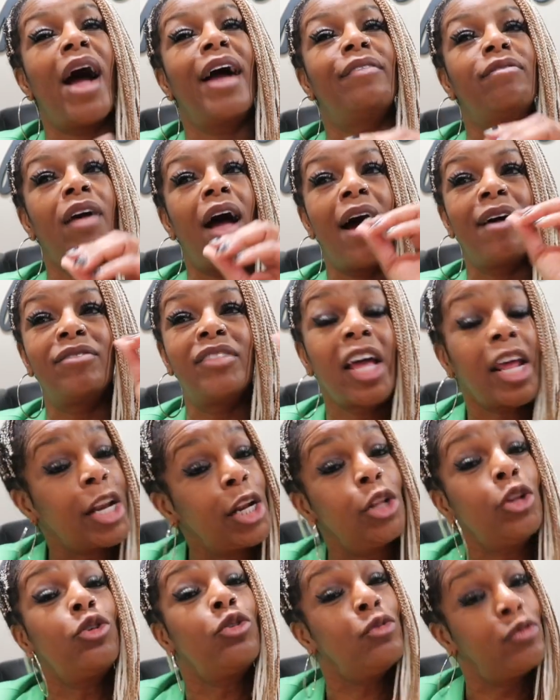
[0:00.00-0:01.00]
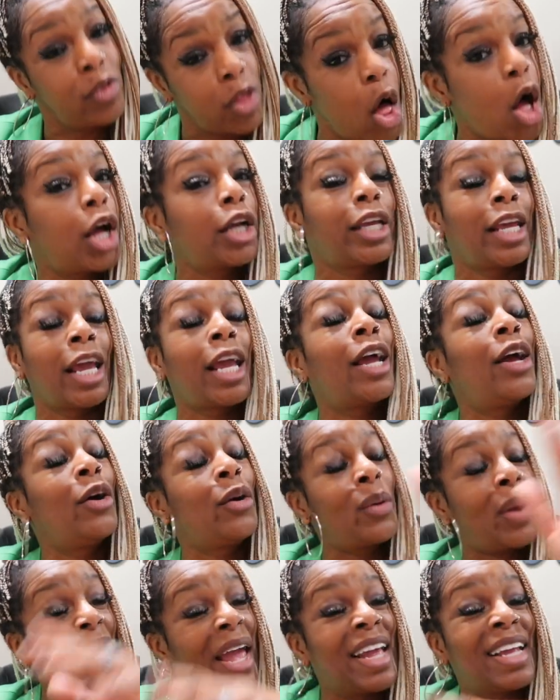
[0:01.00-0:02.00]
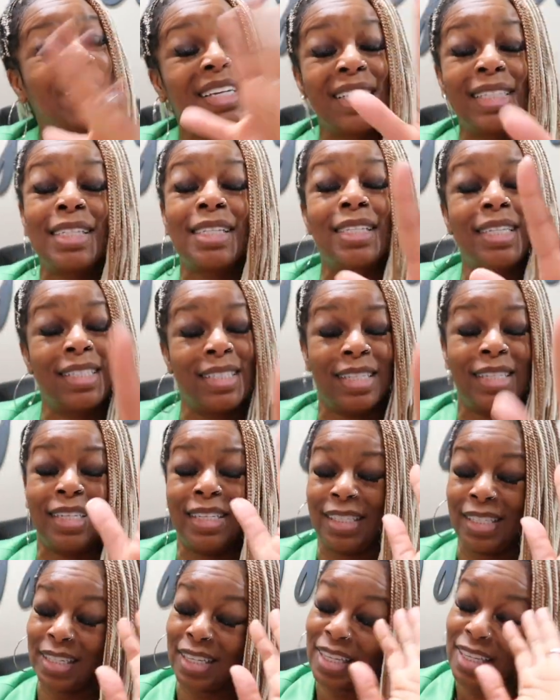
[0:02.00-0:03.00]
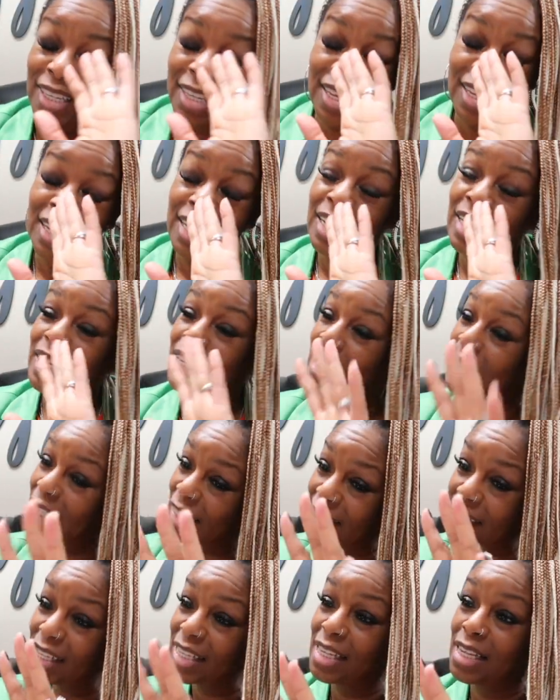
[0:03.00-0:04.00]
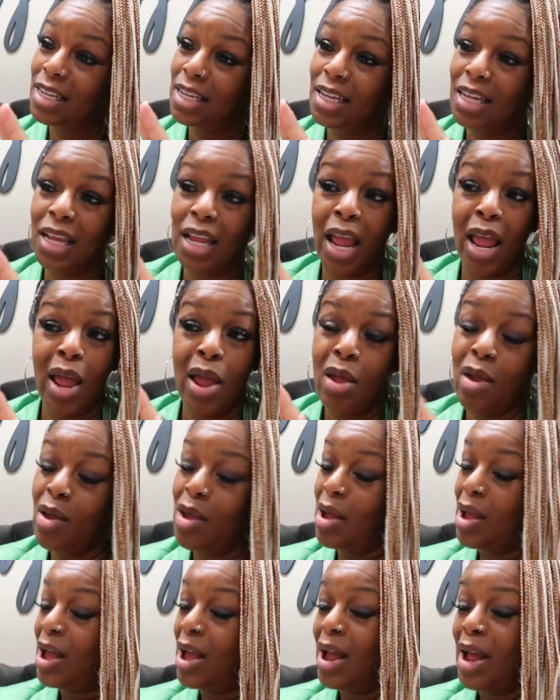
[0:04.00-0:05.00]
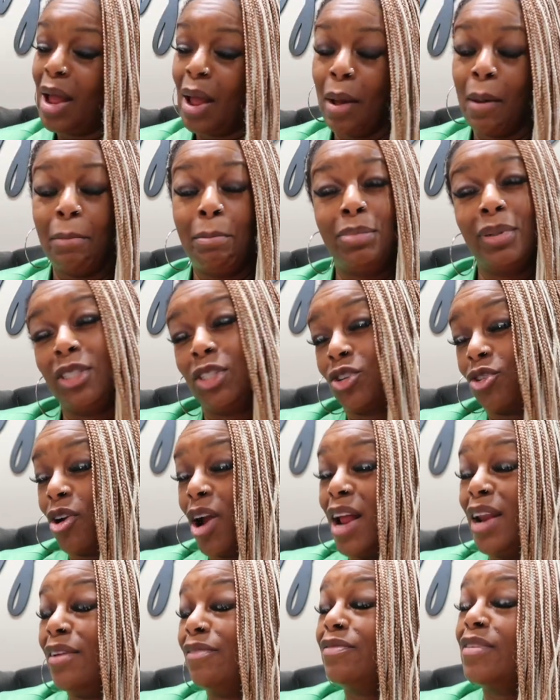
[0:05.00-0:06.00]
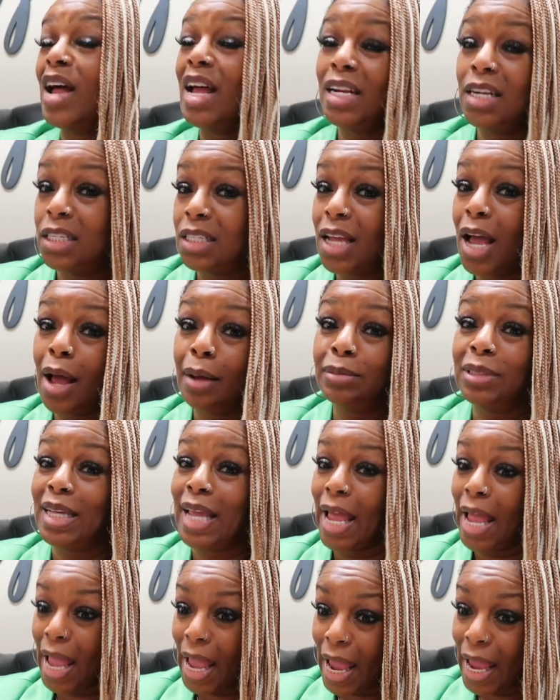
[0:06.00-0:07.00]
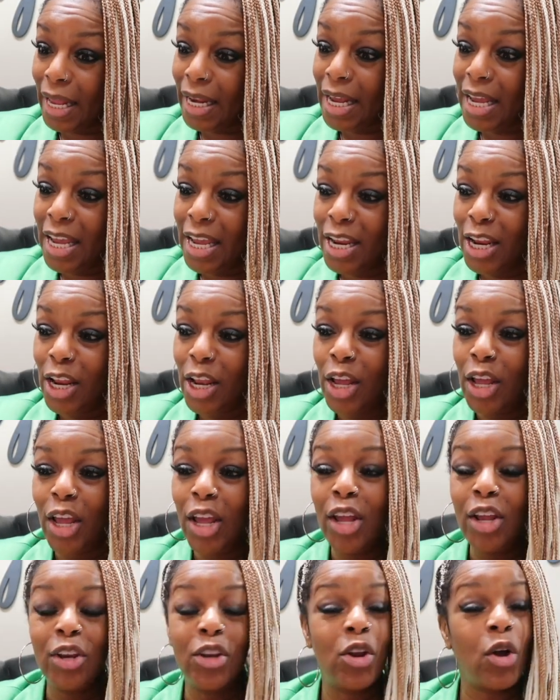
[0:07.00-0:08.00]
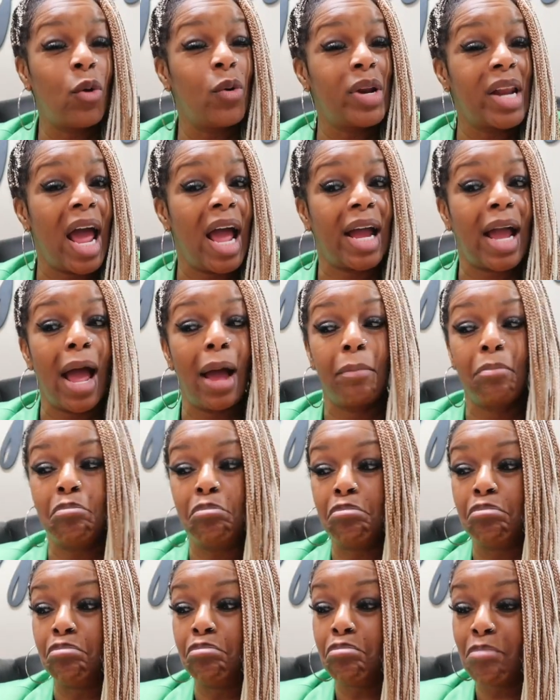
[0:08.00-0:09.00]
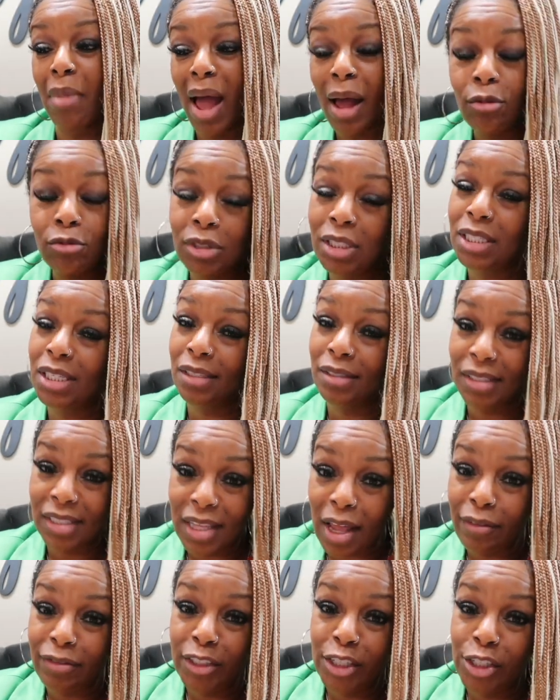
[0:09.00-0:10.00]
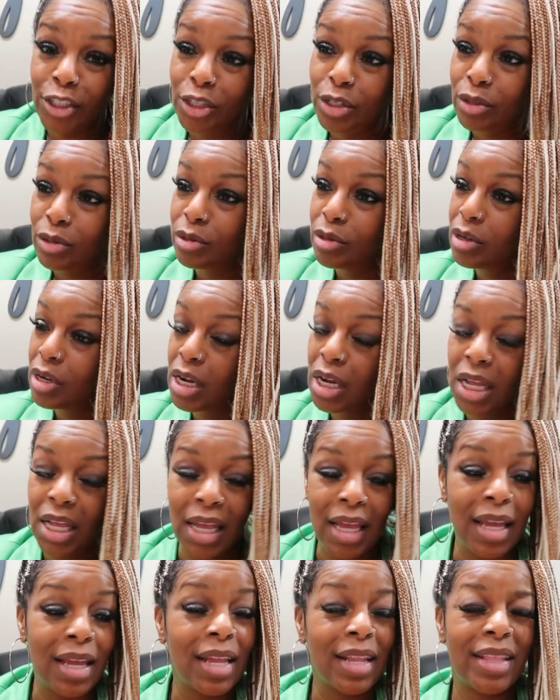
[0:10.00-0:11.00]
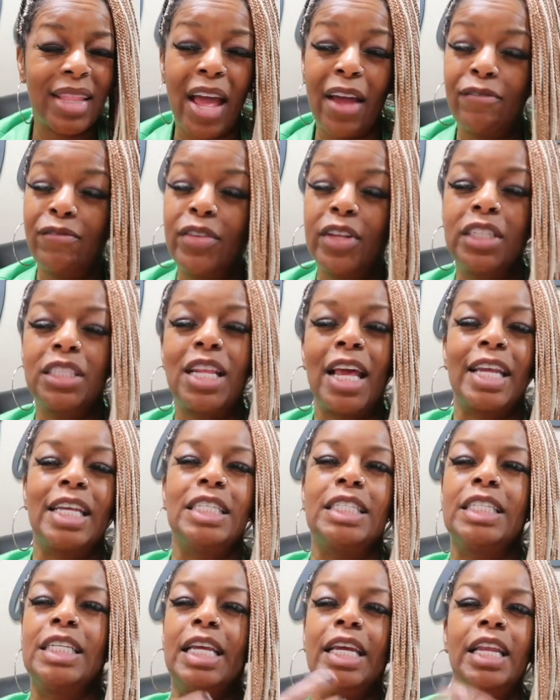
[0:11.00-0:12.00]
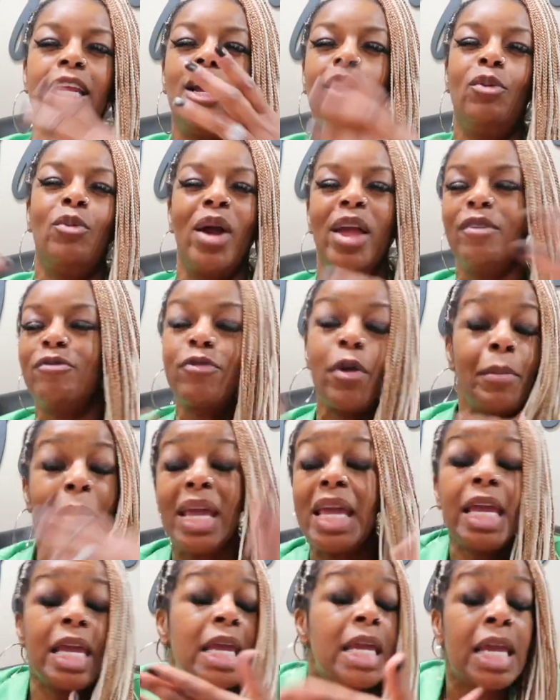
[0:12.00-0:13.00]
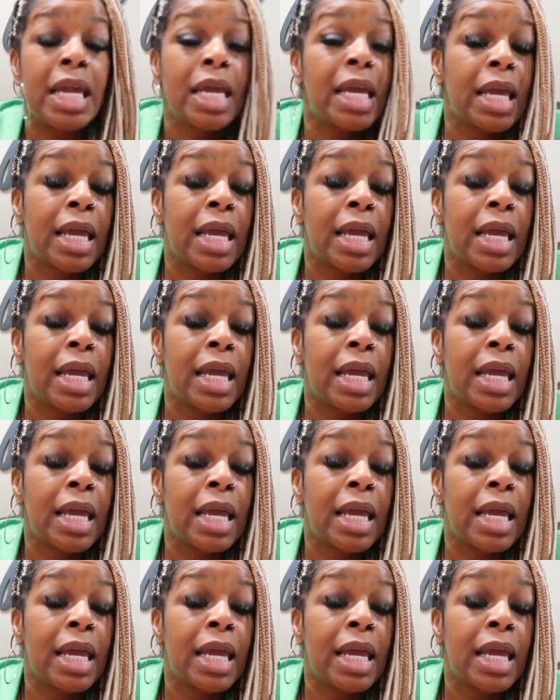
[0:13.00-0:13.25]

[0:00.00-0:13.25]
I've, I've done a little vlogging. Okay, listen, listen, listen, listen. But trying to find a time to edit, knowing I got mountains of stuff to do, that feels like it's getting away from me